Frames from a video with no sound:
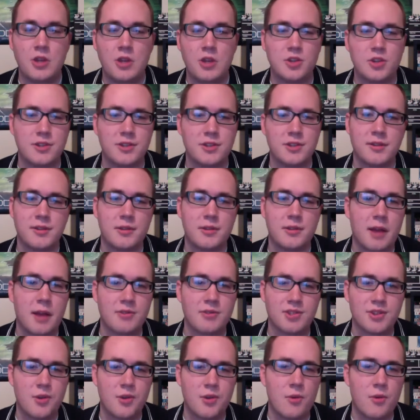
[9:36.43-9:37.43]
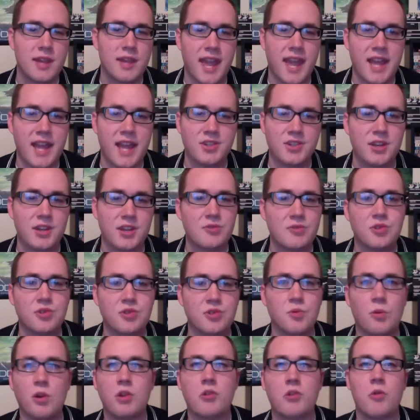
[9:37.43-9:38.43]
just because I was so engaged and I was
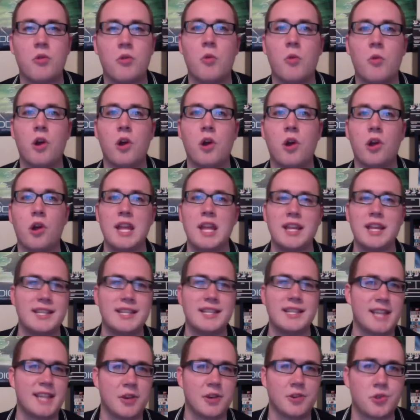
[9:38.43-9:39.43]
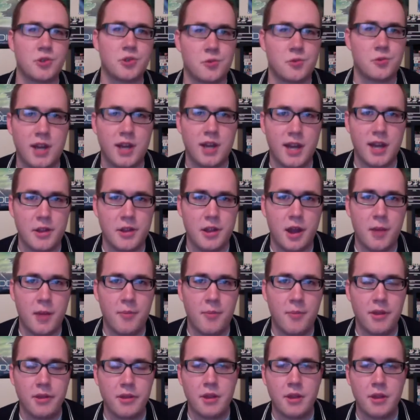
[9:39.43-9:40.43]
just wondering where these characters were going to end
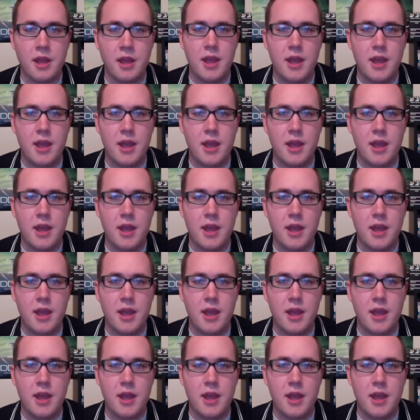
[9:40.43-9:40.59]
up. And